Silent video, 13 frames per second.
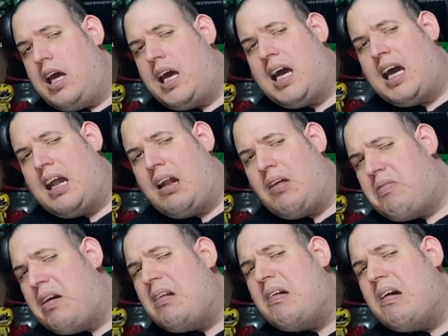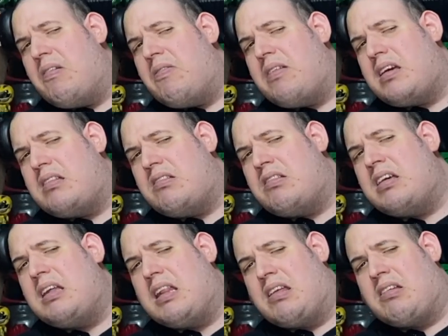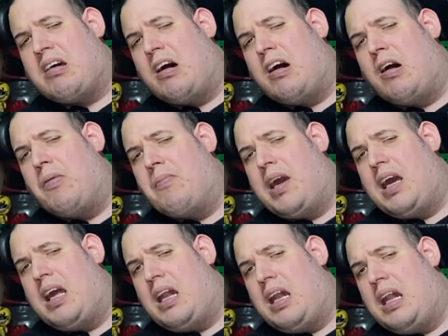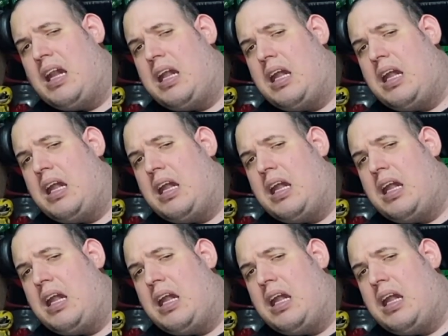And I don't know if you can see this arm in